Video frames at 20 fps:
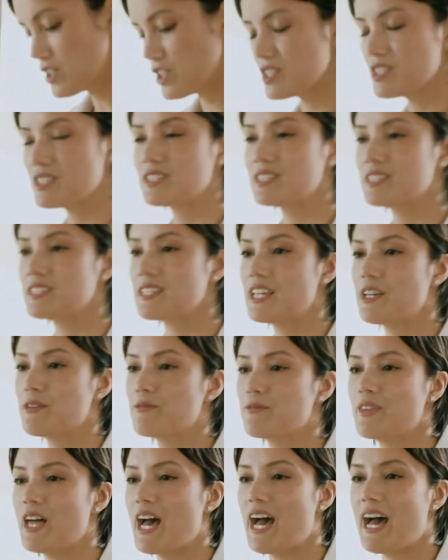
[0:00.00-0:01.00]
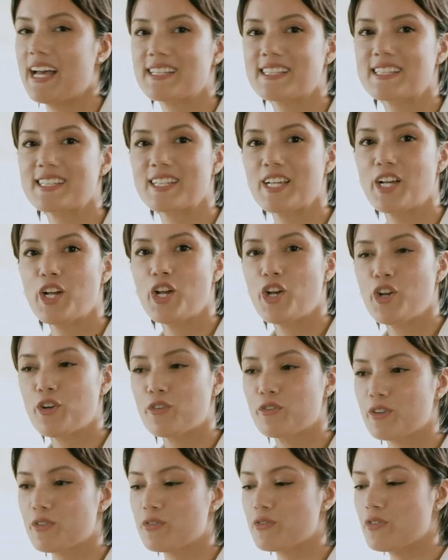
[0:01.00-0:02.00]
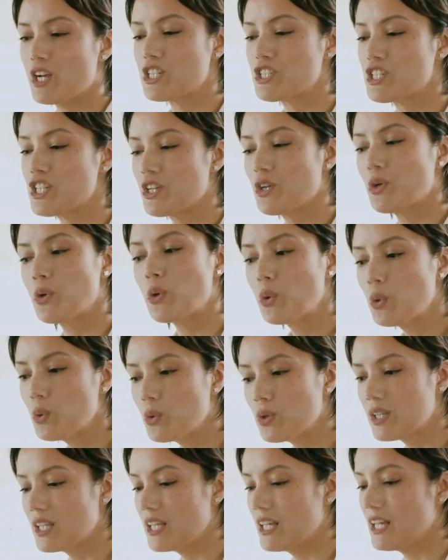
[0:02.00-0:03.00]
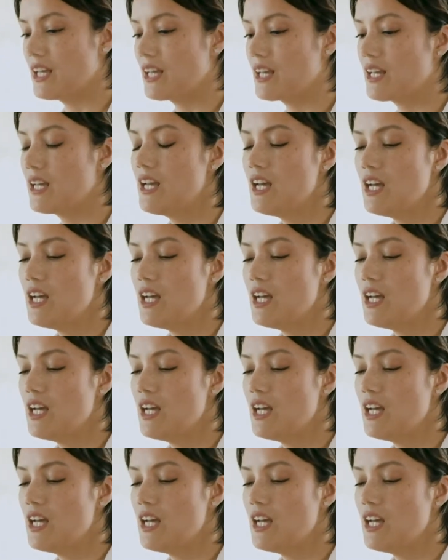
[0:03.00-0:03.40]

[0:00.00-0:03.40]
just give that refreshing, cooling.